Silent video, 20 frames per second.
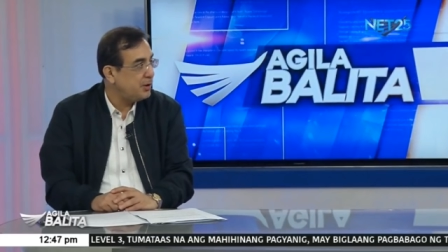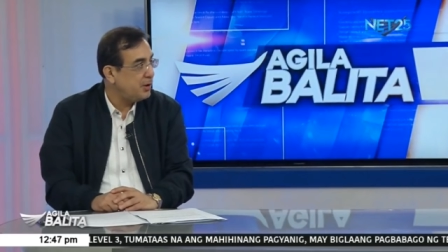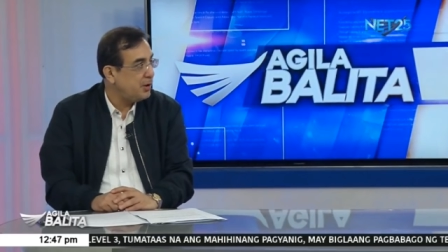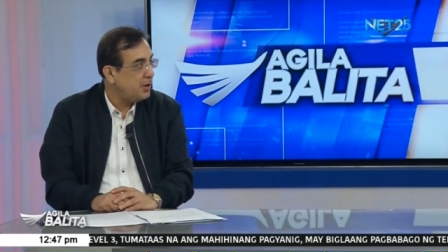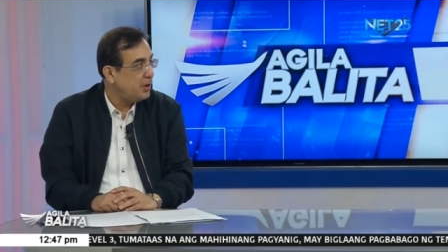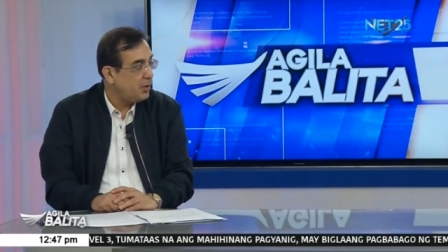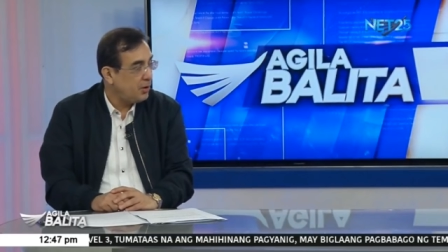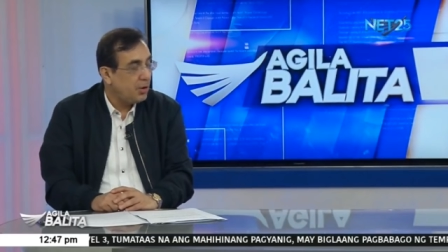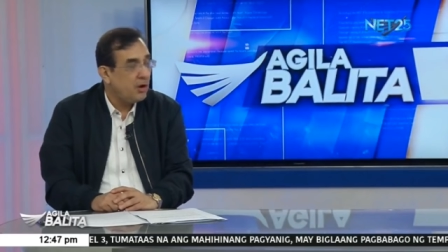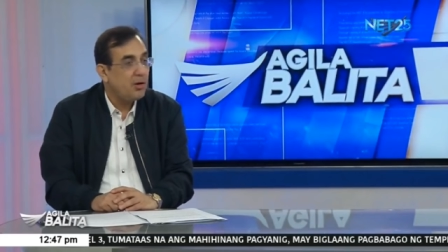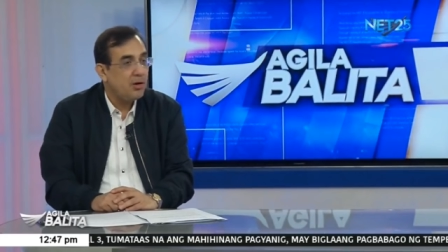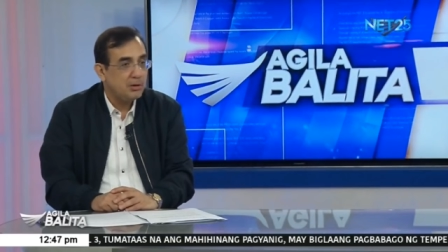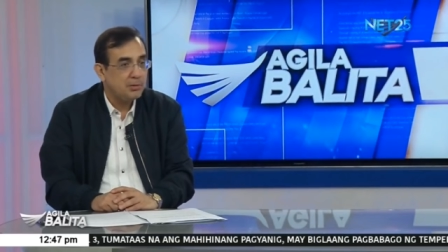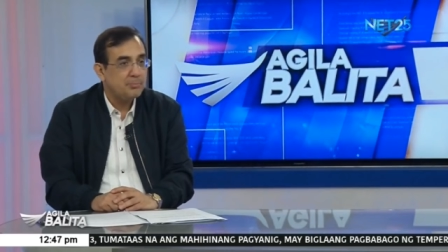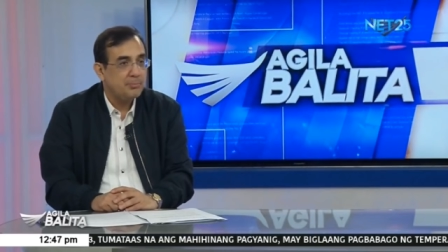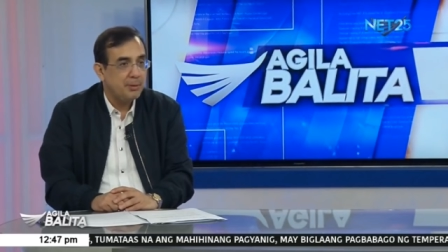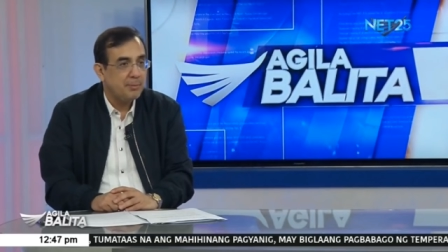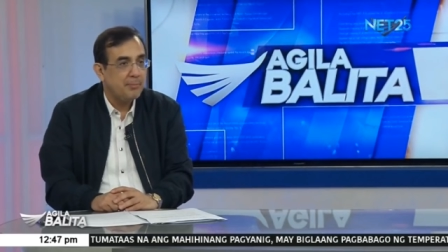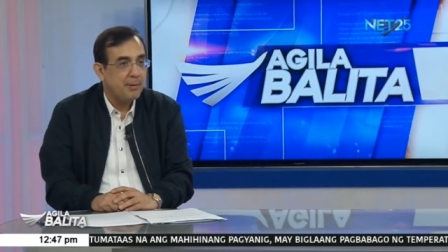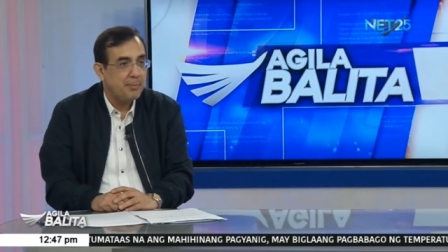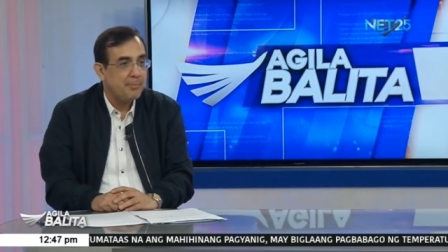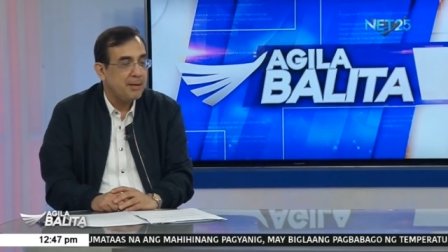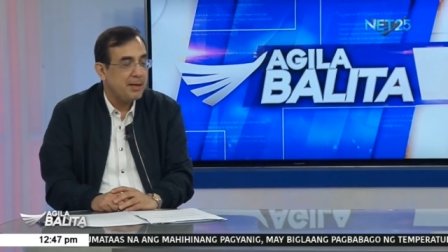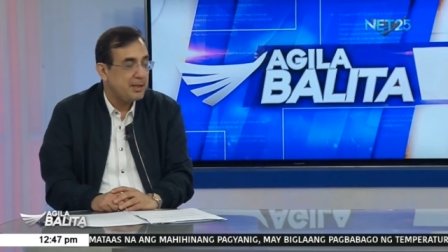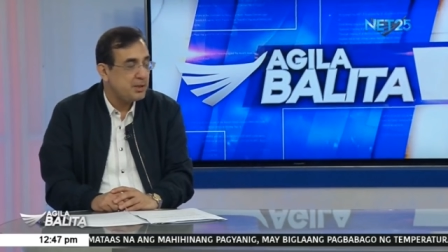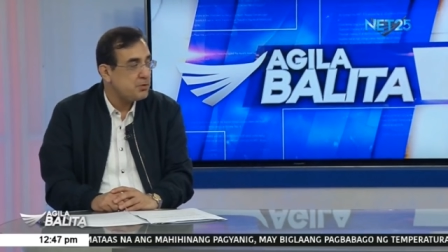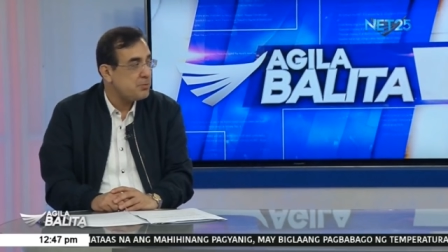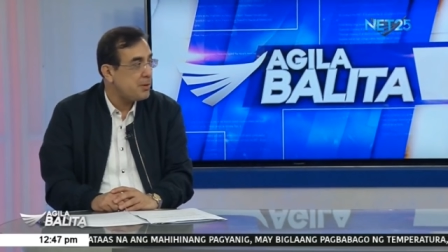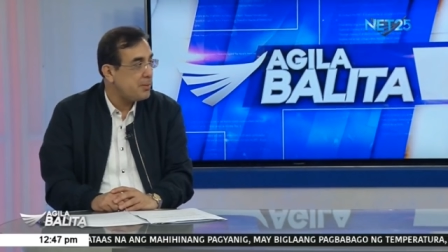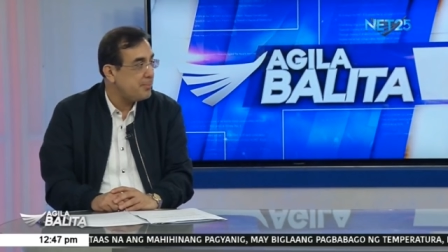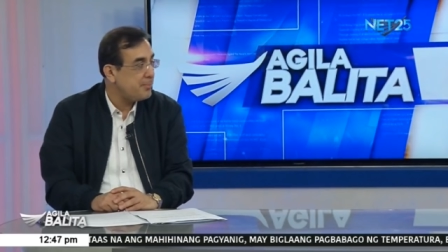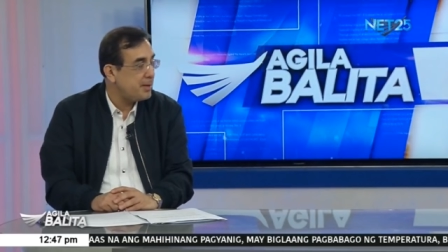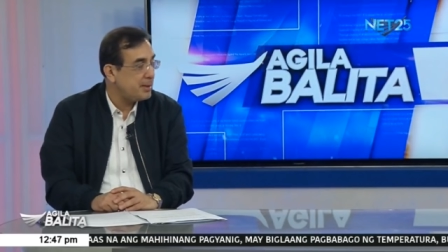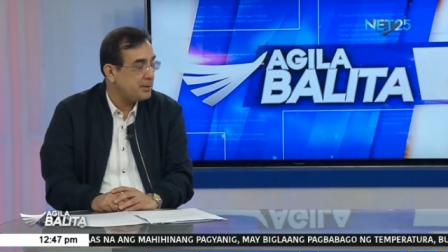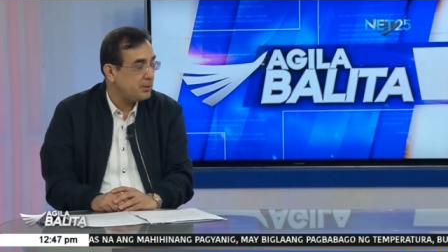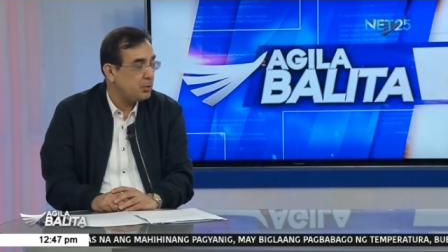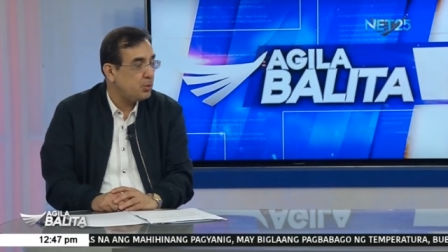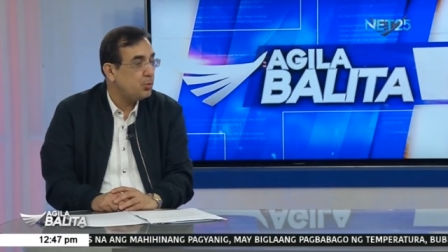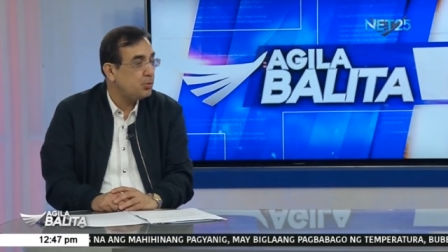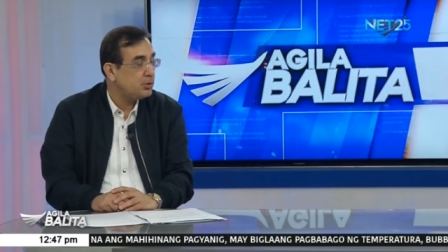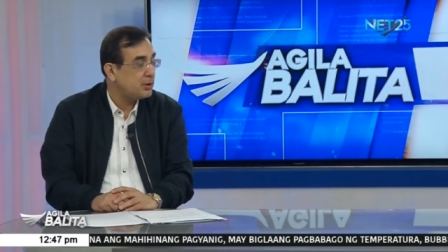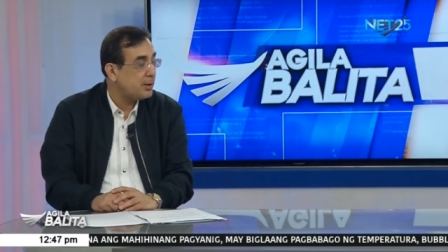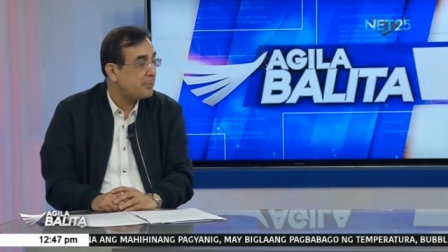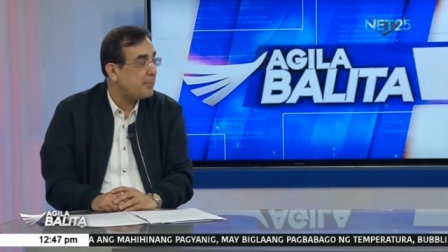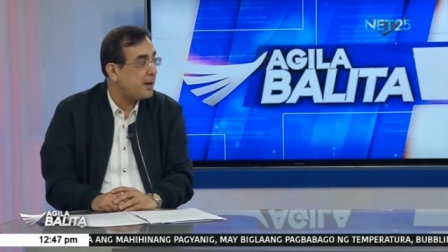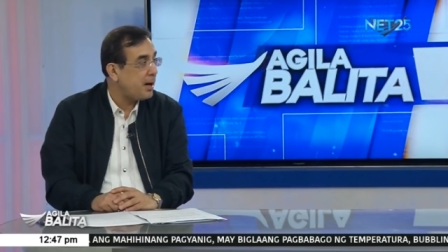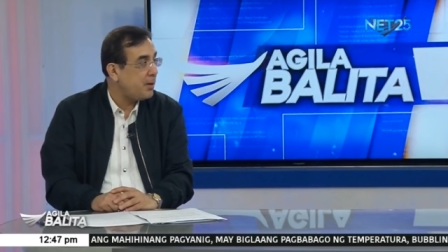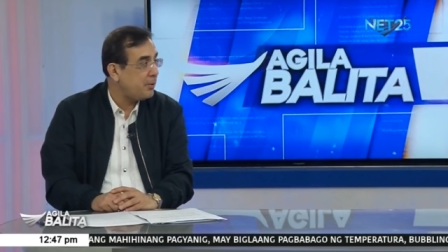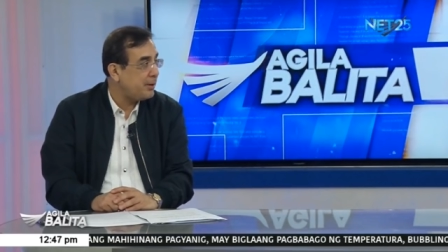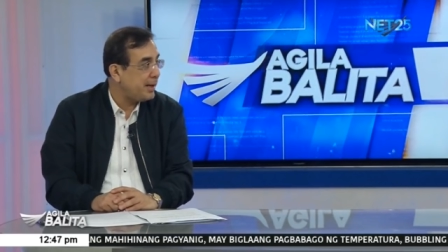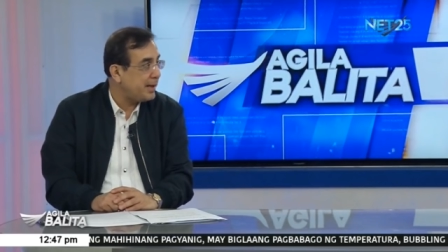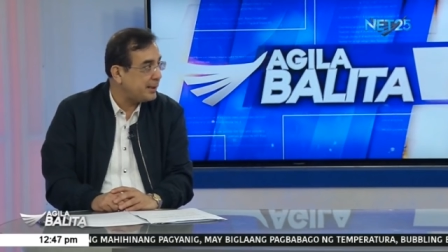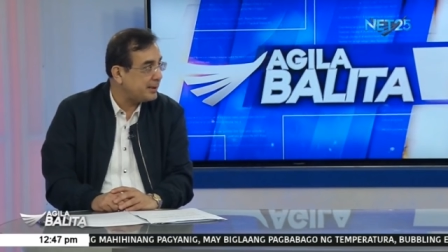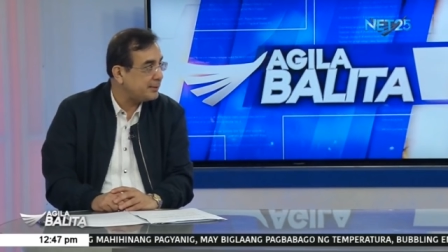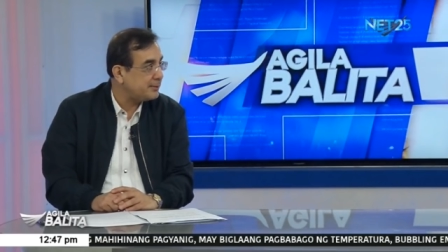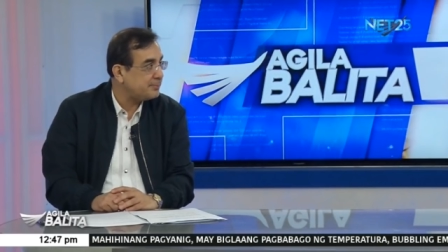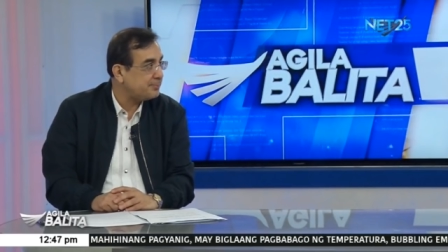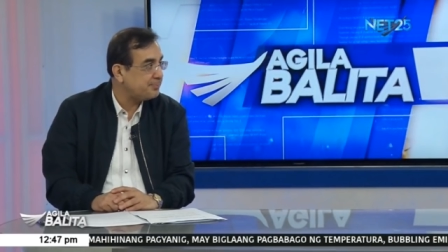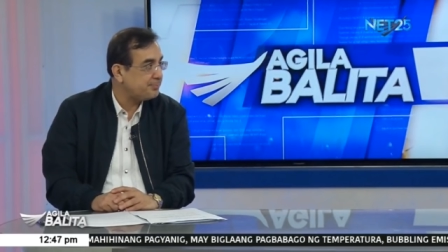Oo, medyo madugong trabaho yan.